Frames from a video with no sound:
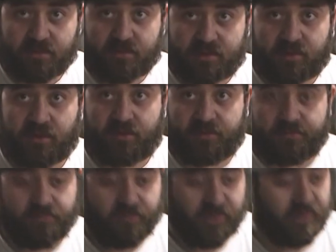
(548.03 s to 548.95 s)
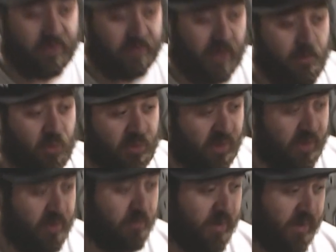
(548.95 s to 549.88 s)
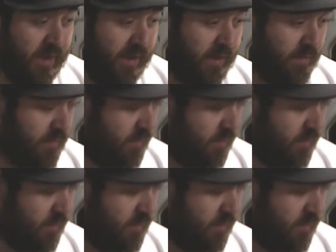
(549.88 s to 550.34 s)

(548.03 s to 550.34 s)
So you can get a lot more done in one day.